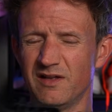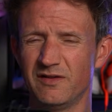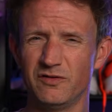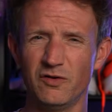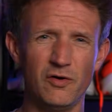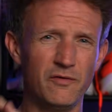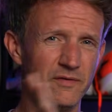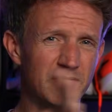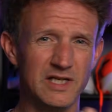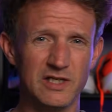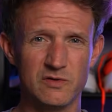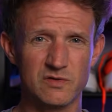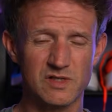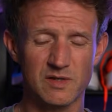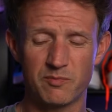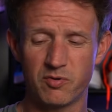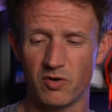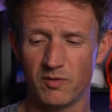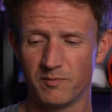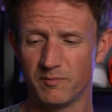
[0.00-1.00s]
Not that it was
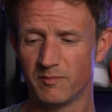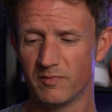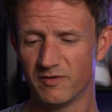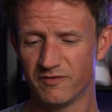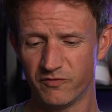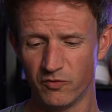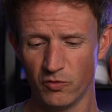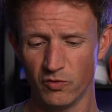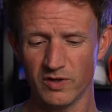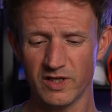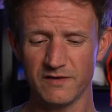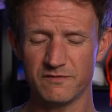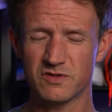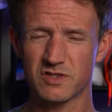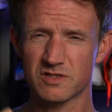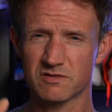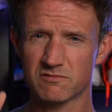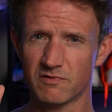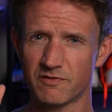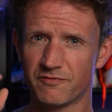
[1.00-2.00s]
a problem before, they've
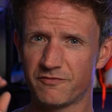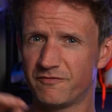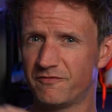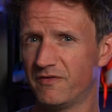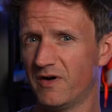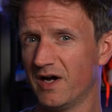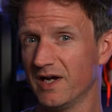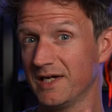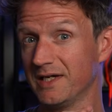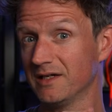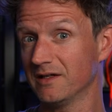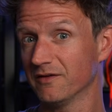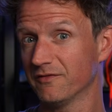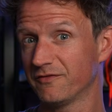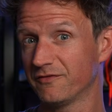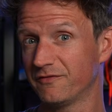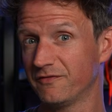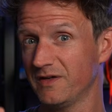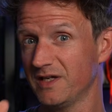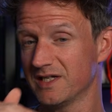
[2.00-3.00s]
just refined the
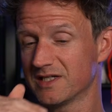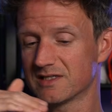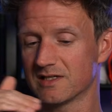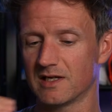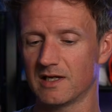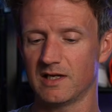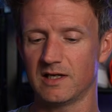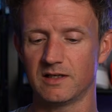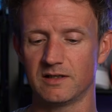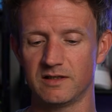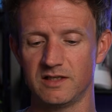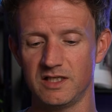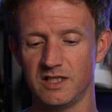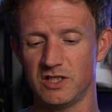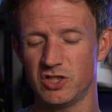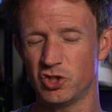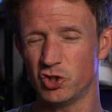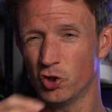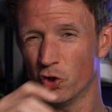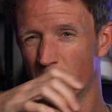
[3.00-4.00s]
fit and the
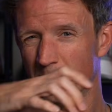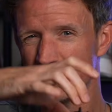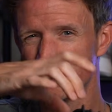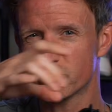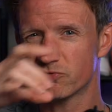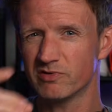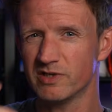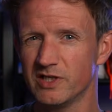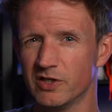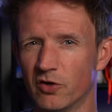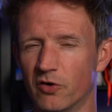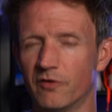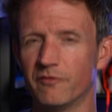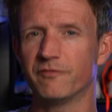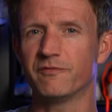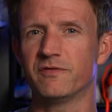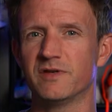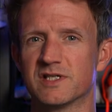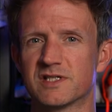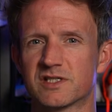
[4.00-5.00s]
geometry
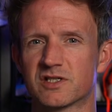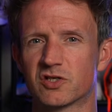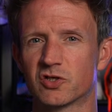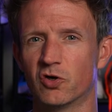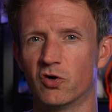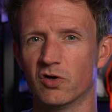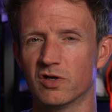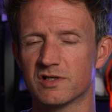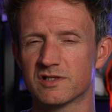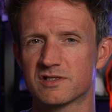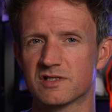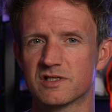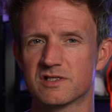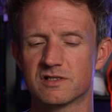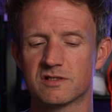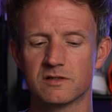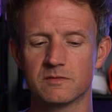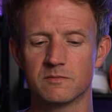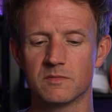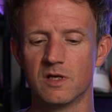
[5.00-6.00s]
of this collar
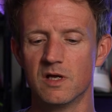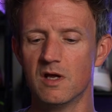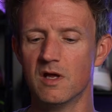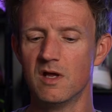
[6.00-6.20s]
system.